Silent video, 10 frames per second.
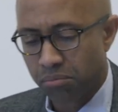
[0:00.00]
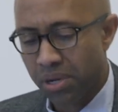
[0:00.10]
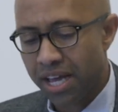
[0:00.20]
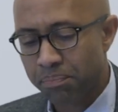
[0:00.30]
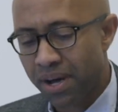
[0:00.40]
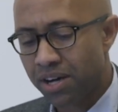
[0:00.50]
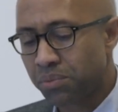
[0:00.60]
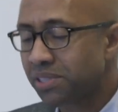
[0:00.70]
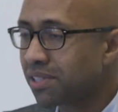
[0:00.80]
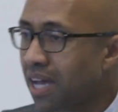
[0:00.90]
Black Power
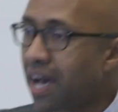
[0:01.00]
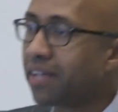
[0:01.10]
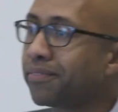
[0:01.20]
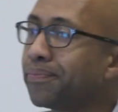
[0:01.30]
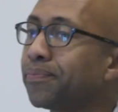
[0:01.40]
was not